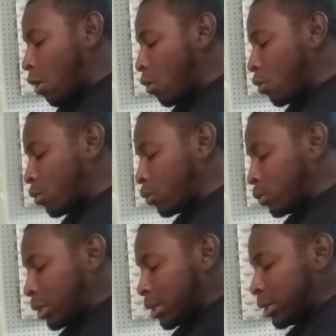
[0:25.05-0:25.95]

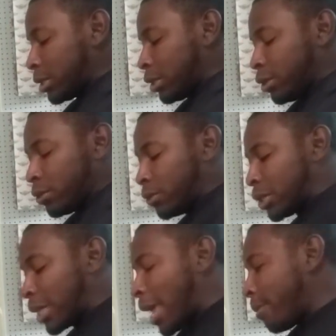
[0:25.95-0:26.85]
old
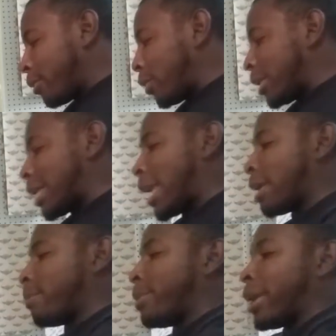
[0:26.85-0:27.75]
used skateboard
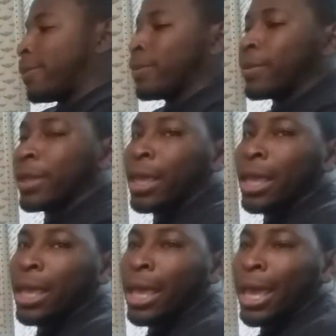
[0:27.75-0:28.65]
deck, but
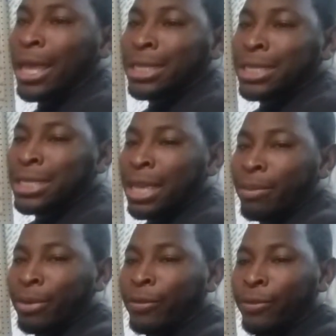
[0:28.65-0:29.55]
as I
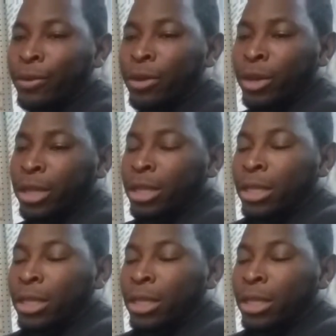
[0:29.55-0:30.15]
said before,